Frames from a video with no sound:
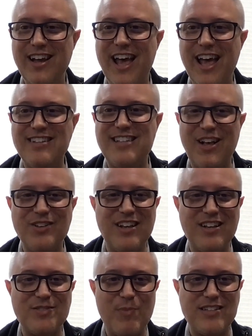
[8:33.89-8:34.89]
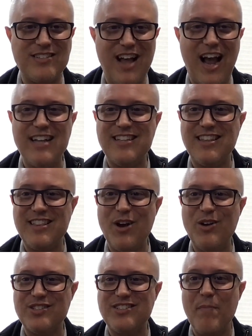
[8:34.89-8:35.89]
and tells us by science that
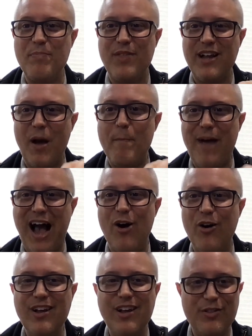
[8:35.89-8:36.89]
there's something about